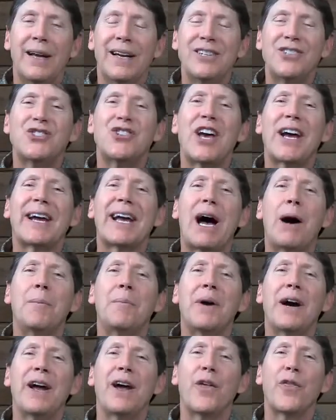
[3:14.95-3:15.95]
And check
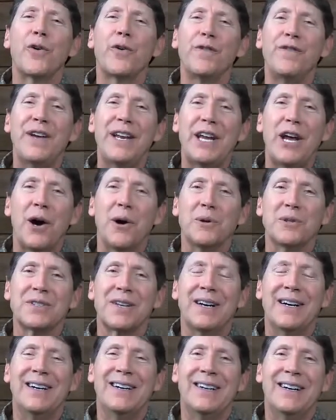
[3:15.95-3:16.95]
out my other
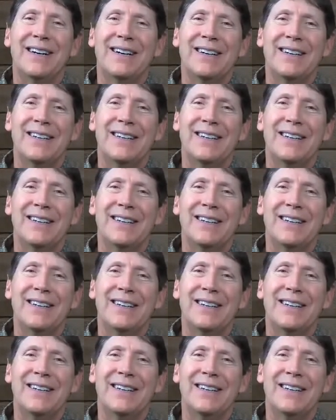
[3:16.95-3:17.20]
videos.